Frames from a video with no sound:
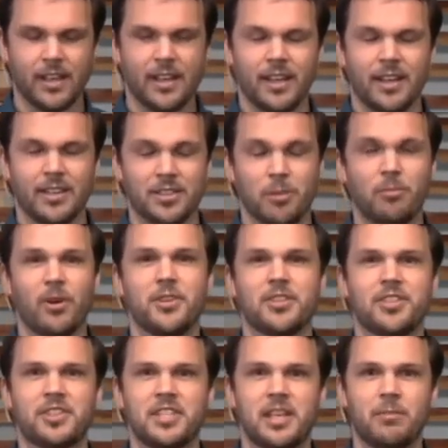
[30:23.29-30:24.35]
So
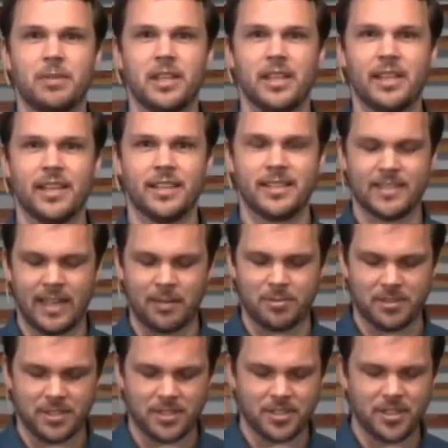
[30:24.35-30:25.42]
Moses timidly accepts
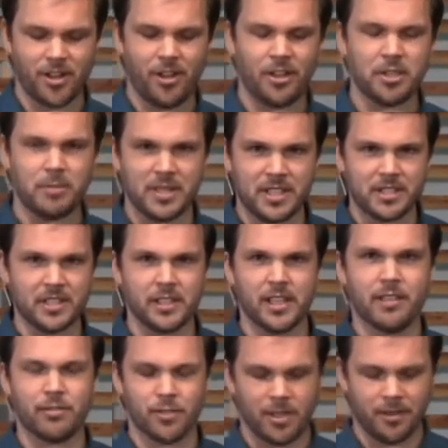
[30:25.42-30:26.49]
this call to be the
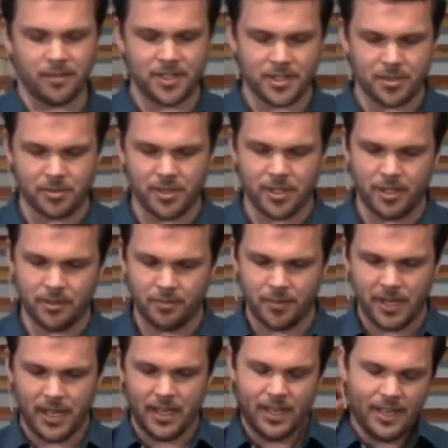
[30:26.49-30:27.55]
deliverer of Israel.
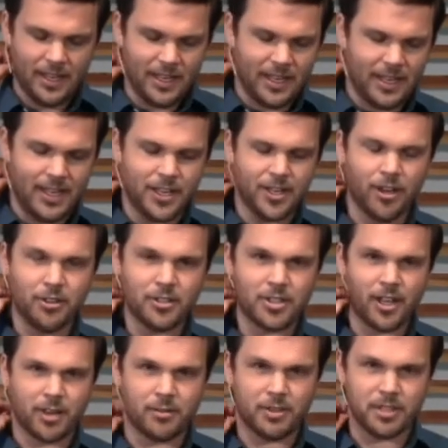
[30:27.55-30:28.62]
And he goes
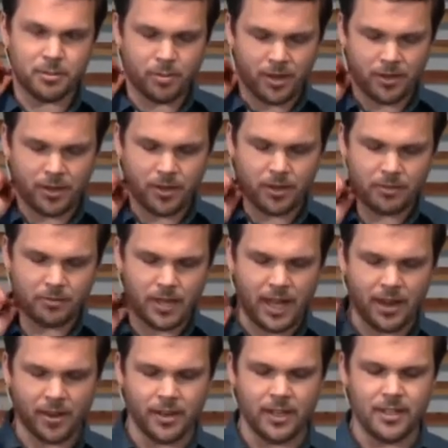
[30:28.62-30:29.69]
on with his brother
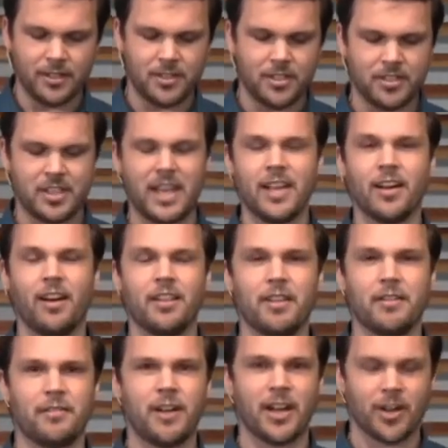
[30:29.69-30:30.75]
Aaron to take on the
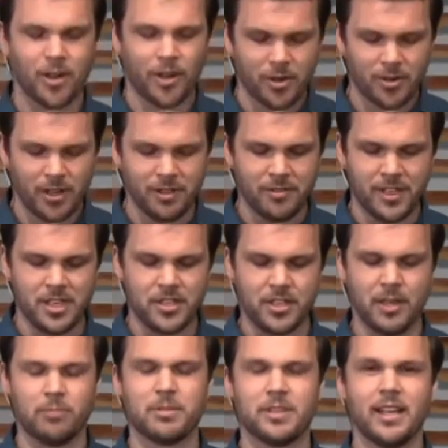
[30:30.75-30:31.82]
Pharaoh of
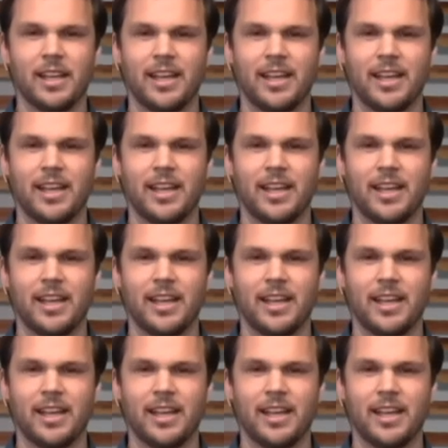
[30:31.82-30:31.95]
Egypt.